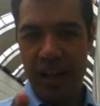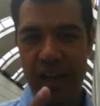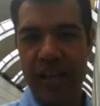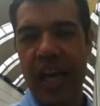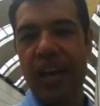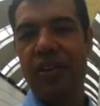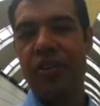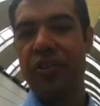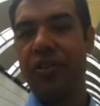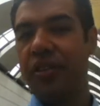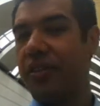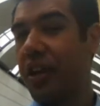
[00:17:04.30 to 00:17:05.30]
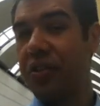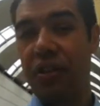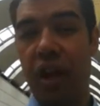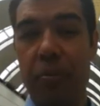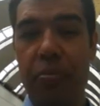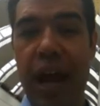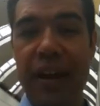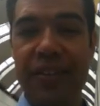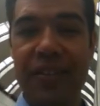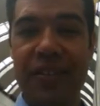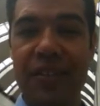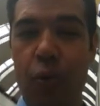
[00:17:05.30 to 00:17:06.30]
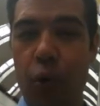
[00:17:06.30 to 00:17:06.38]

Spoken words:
Again, just takes a lot of practice.